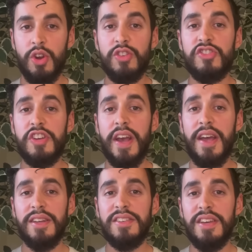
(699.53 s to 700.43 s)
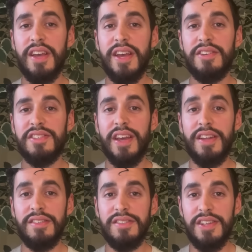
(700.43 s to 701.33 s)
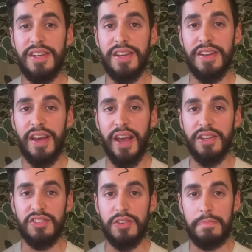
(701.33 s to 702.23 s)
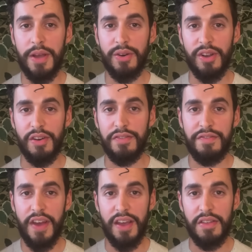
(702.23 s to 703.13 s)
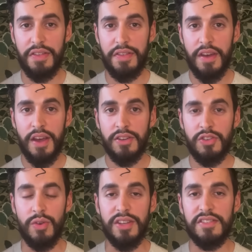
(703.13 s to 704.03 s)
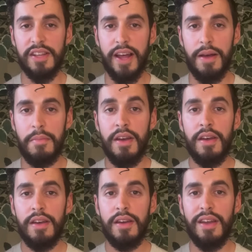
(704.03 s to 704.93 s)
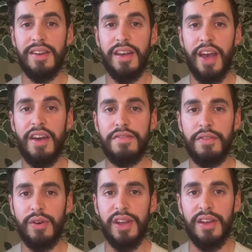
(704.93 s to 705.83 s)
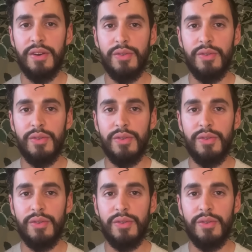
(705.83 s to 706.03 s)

Christianity is indeed a superior faith to Islam in every